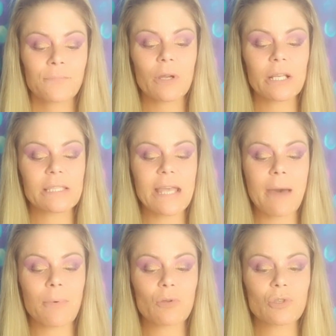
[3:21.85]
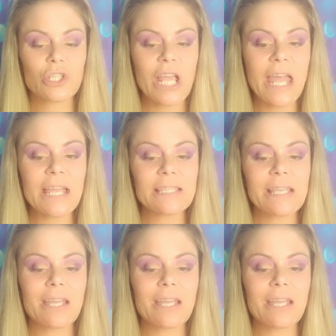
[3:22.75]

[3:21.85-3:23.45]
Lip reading: We're going to tap on shades,